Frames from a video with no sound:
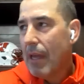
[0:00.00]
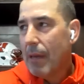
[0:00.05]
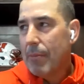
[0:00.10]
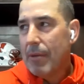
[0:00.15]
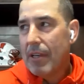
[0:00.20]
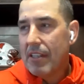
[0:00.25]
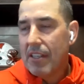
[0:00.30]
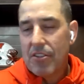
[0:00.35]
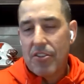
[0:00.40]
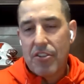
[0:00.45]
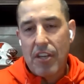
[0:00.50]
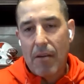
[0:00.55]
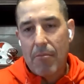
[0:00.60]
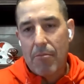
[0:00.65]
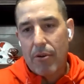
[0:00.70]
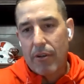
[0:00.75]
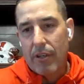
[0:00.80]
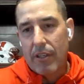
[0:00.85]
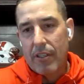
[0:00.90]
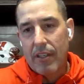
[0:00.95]
maybe
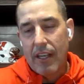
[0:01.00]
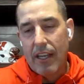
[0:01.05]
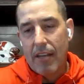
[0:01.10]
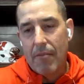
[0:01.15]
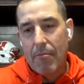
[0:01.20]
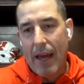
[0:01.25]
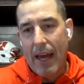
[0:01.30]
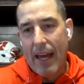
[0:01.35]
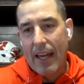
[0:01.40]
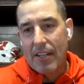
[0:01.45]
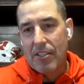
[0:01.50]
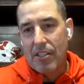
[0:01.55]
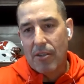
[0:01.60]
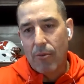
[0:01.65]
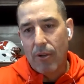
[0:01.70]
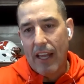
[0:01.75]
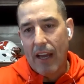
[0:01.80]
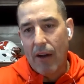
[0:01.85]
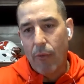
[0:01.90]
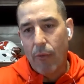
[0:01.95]
December in
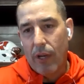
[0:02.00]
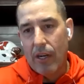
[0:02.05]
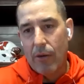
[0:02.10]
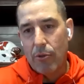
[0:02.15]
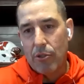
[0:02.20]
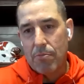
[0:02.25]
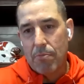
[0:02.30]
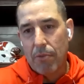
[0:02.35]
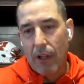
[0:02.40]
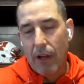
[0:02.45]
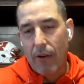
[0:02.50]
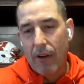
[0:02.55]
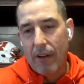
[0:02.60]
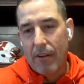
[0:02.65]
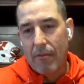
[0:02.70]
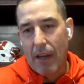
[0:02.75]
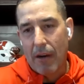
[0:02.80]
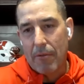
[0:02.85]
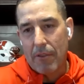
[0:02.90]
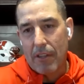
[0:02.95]
Madison when that wind was
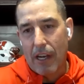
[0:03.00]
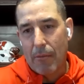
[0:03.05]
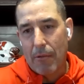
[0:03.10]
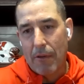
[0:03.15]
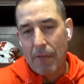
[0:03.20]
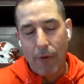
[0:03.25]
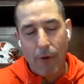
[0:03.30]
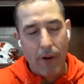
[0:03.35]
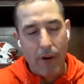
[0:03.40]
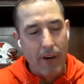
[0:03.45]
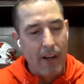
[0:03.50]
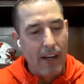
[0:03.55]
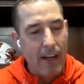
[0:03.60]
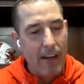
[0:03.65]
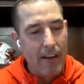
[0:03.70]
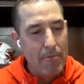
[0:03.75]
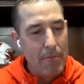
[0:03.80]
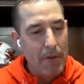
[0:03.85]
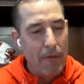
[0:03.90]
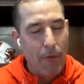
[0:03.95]
blowing there
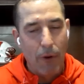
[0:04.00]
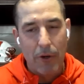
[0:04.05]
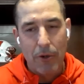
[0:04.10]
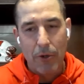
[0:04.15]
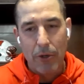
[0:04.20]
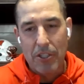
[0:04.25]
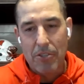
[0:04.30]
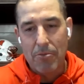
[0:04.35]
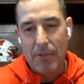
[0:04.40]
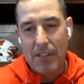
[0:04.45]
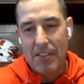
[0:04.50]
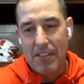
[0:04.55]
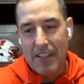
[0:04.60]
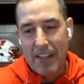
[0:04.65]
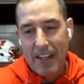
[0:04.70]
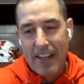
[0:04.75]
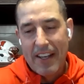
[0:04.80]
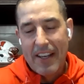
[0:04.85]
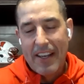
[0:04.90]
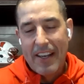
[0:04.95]
before
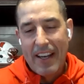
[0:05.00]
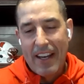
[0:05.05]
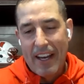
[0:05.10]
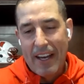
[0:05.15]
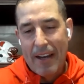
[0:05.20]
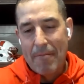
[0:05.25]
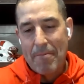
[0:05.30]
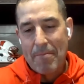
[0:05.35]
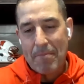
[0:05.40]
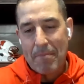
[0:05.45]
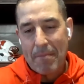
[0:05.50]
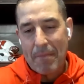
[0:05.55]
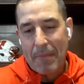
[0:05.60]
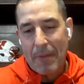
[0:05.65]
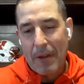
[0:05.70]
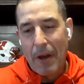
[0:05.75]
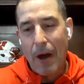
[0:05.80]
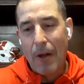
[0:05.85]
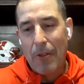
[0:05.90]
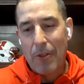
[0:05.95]
Christmas,
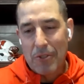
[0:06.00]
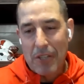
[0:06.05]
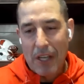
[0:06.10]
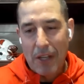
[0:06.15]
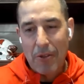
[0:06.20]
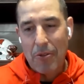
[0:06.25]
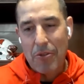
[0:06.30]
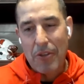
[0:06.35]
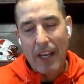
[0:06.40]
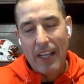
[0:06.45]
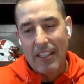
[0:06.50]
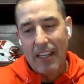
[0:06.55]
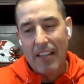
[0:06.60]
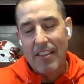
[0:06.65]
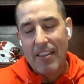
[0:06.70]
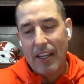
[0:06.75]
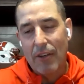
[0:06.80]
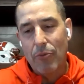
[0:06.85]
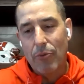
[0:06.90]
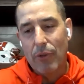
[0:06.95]
all those other things
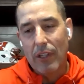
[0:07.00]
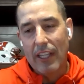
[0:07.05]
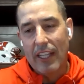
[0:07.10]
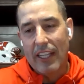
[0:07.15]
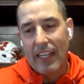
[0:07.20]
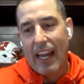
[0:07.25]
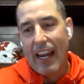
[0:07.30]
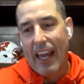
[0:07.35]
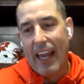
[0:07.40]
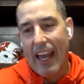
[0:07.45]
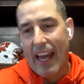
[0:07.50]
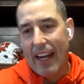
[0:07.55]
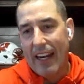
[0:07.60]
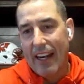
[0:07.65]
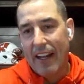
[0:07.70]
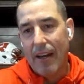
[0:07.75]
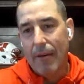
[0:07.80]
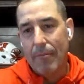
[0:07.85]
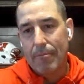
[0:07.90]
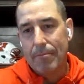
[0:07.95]
I think really kind of
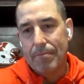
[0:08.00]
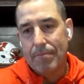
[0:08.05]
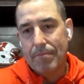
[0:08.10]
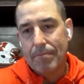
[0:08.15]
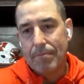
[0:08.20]
added up.